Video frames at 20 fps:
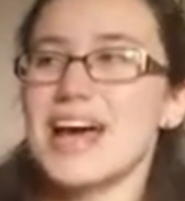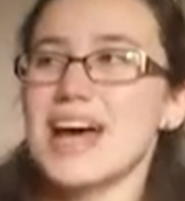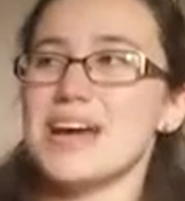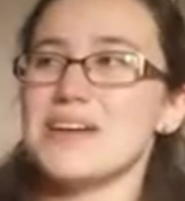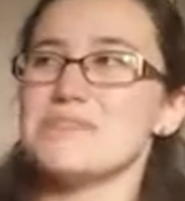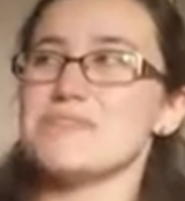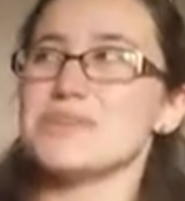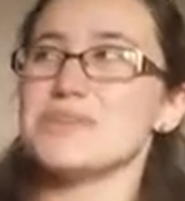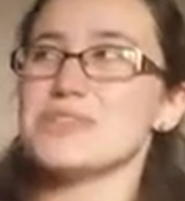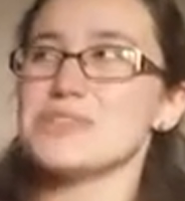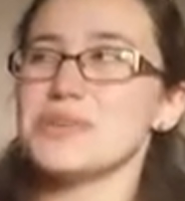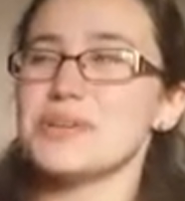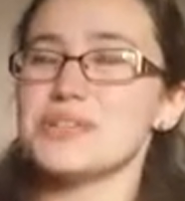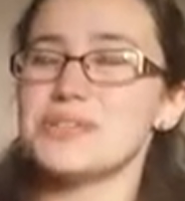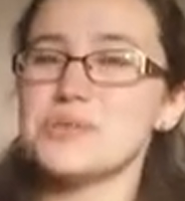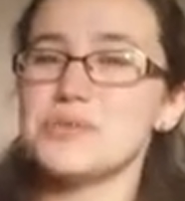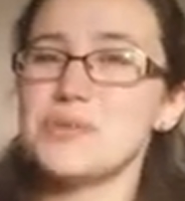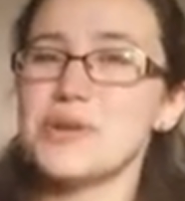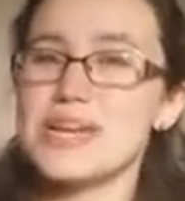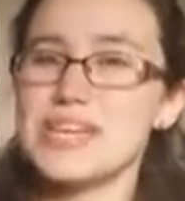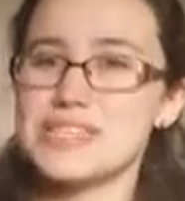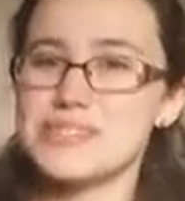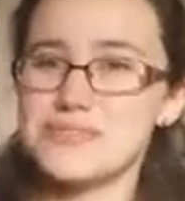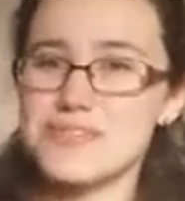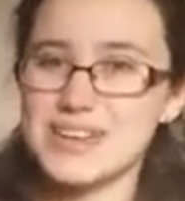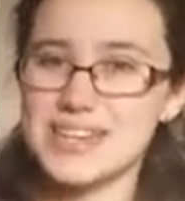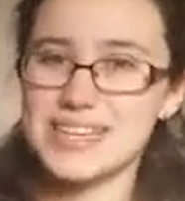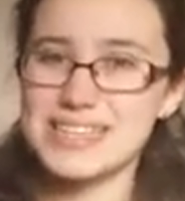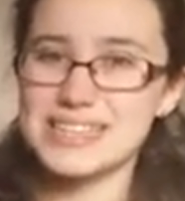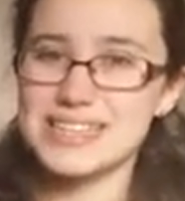Um, so he's always
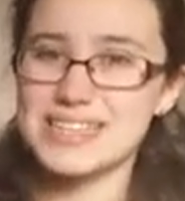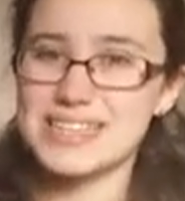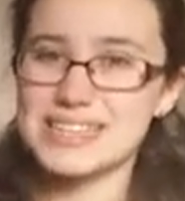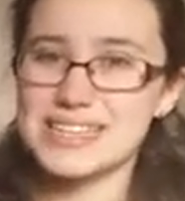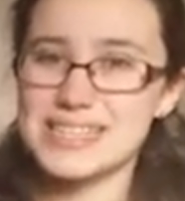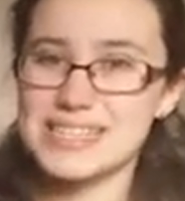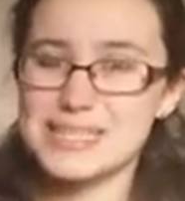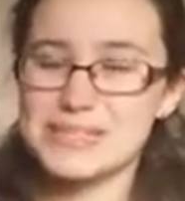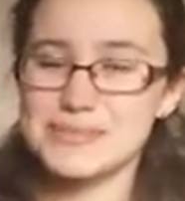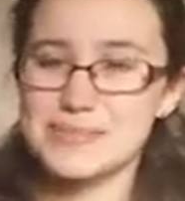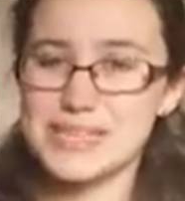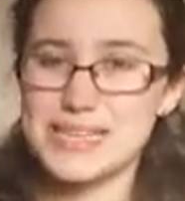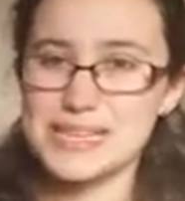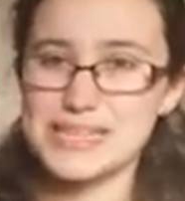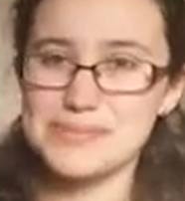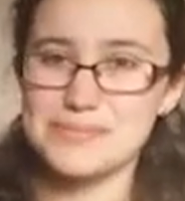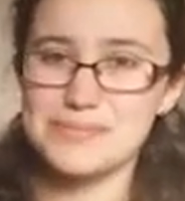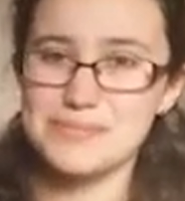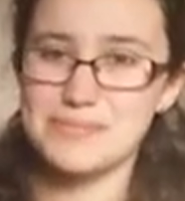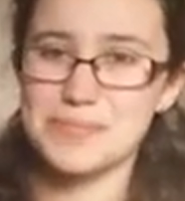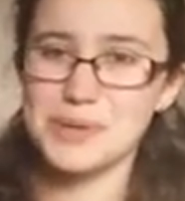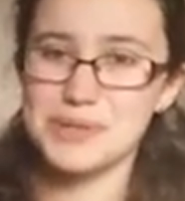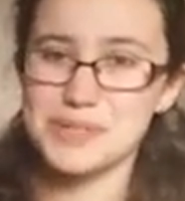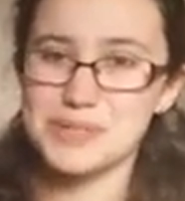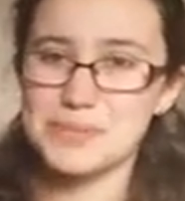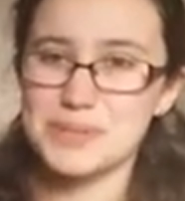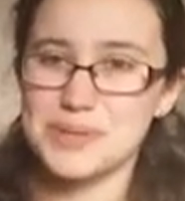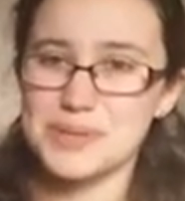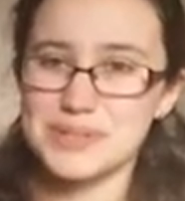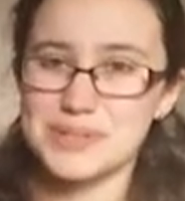running these these these
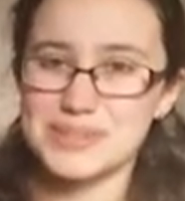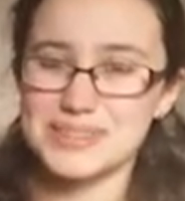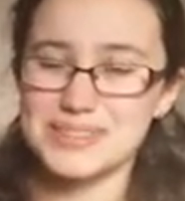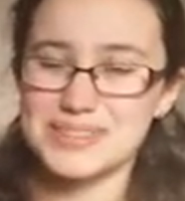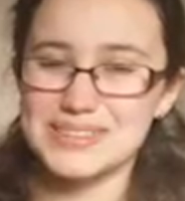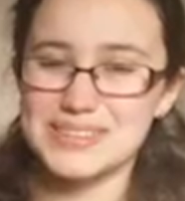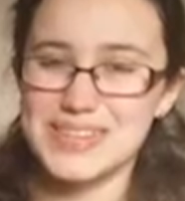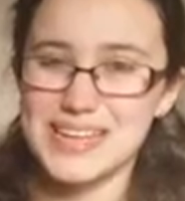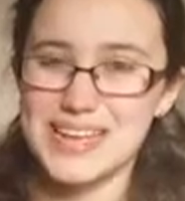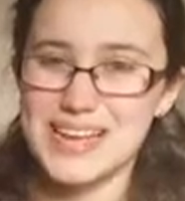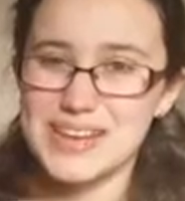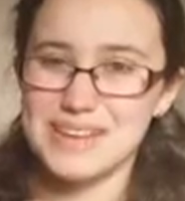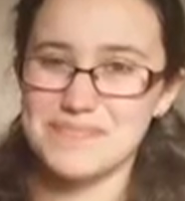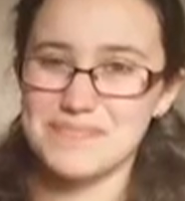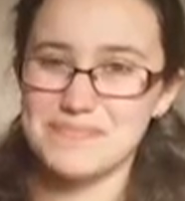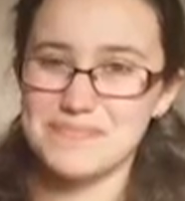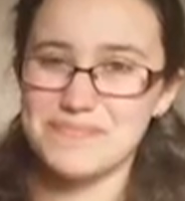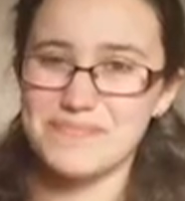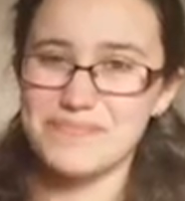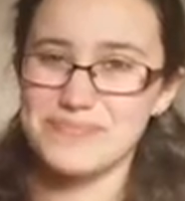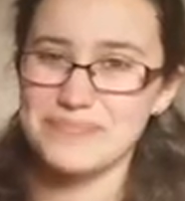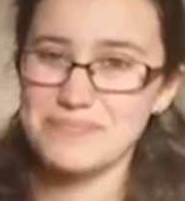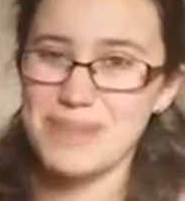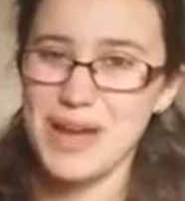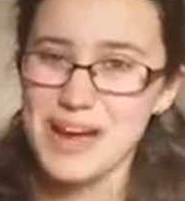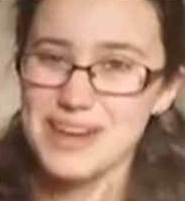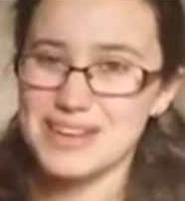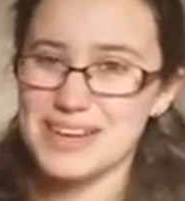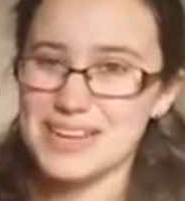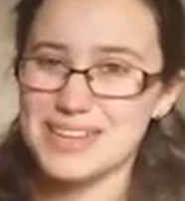multiple um,
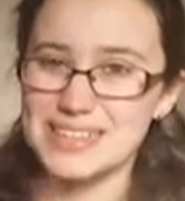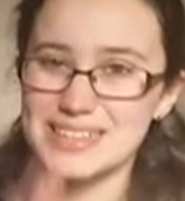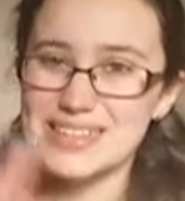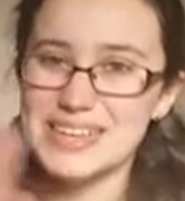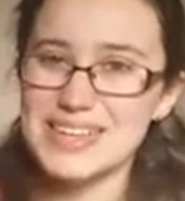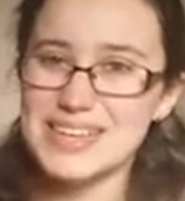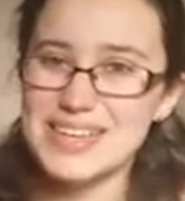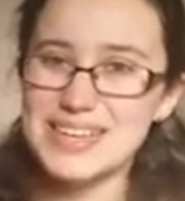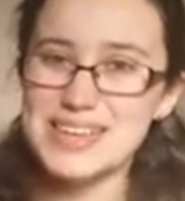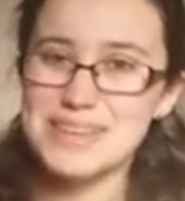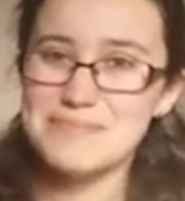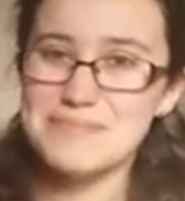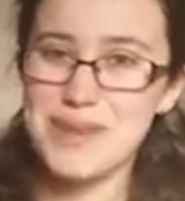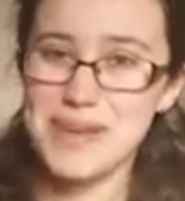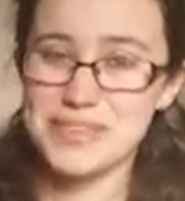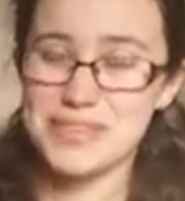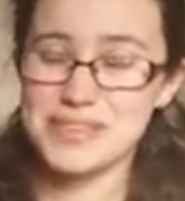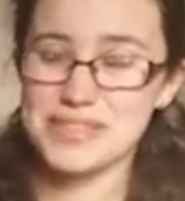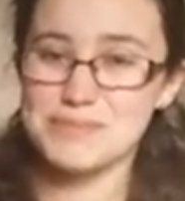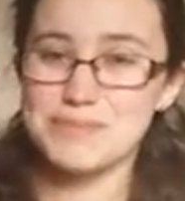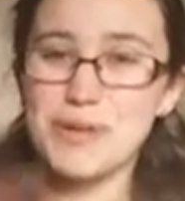parallel methods.